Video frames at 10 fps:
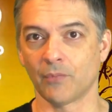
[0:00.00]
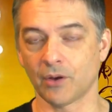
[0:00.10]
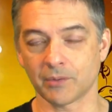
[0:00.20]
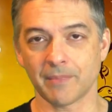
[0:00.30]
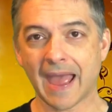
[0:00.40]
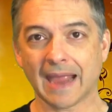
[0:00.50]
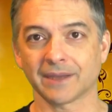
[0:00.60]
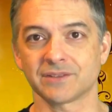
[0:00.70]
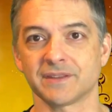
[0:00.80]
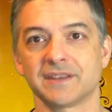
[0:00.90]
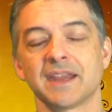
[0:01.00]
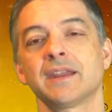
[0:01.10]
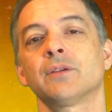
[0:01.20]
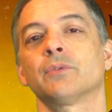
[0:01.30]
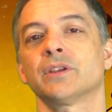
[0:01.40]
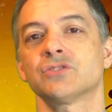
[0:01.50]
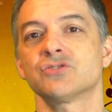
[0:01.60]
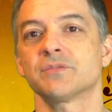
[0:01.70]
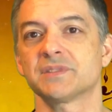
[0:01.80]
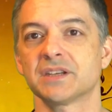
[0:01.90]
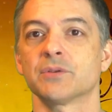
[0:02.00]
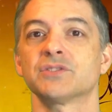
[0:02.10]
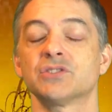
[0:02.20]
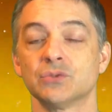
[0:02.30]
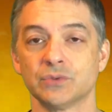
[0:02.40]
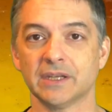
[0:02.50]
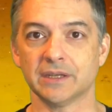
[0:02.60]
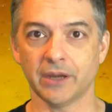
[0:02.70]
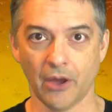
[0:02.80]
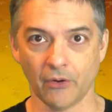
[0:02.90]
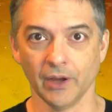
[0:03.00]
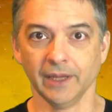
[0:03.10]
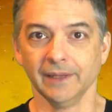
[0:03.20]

Welcome back to the dating and relationship secrets you need to know.